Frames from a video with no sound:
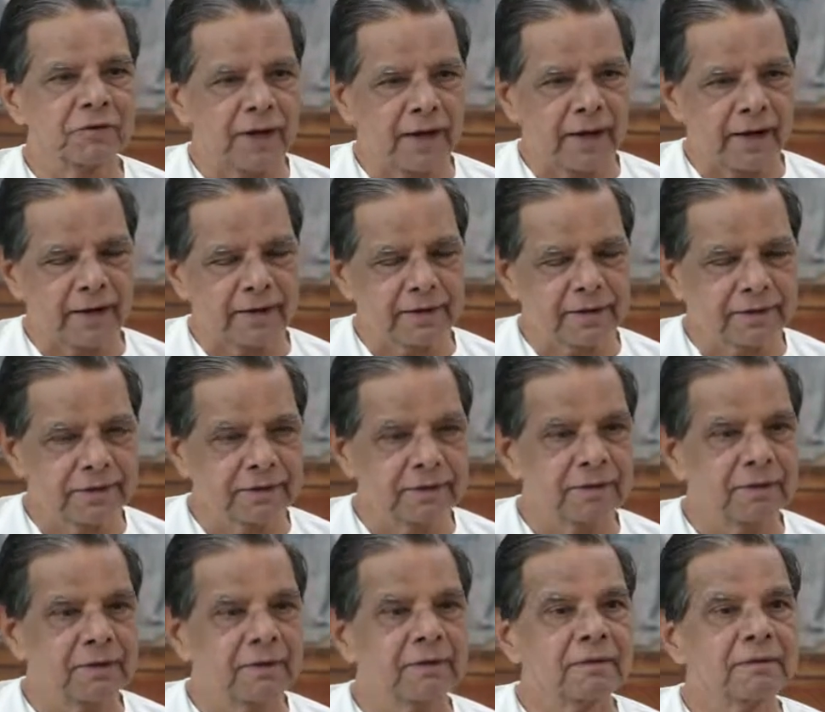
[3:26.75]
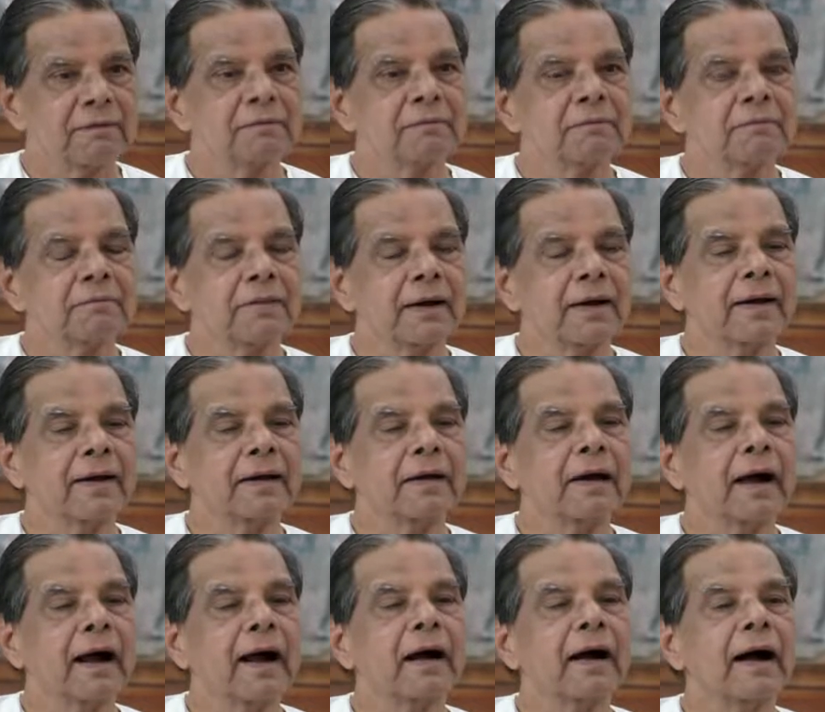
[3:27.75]
ahead by
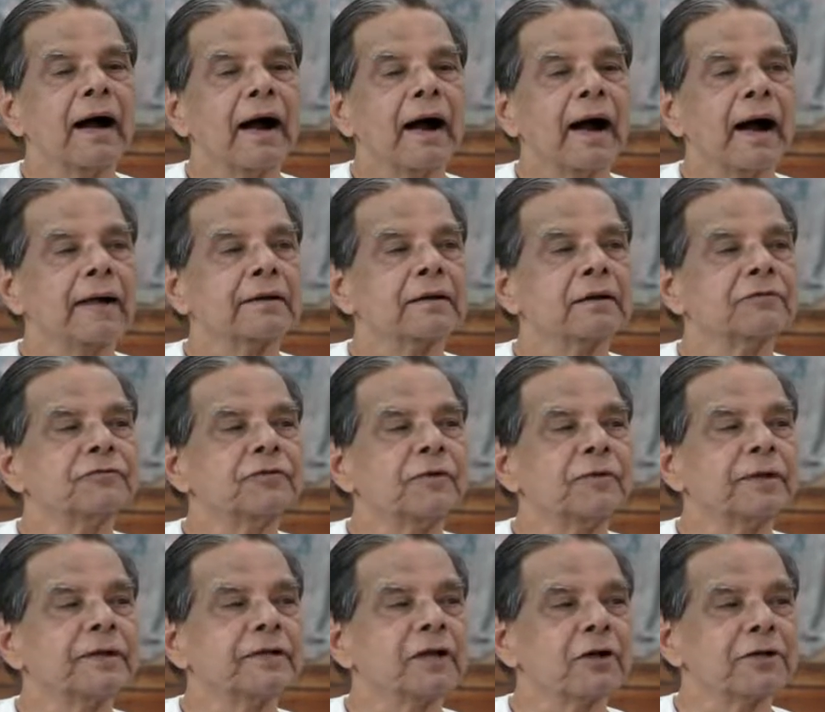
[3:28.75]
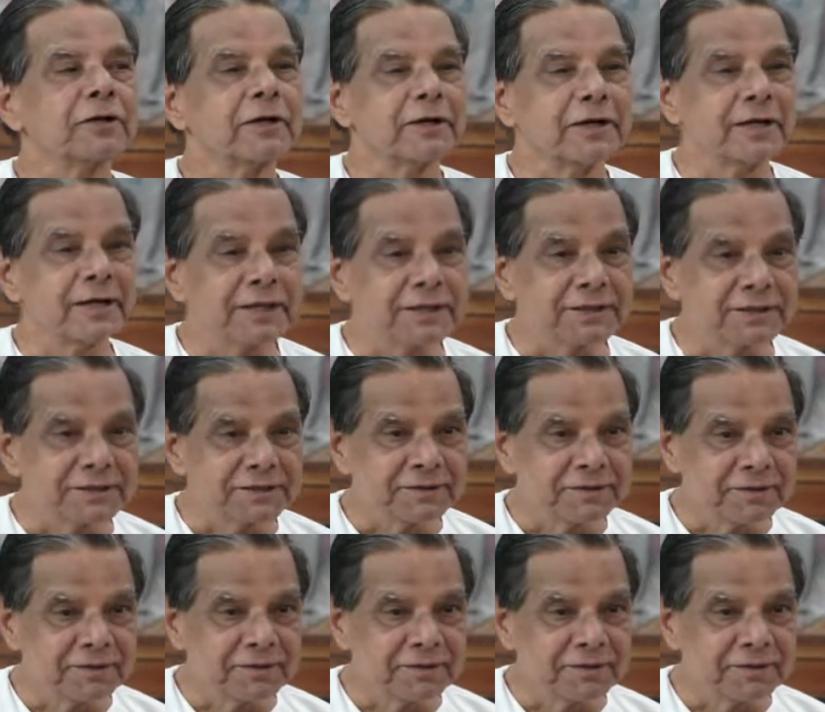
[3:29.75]
another 50,000 years.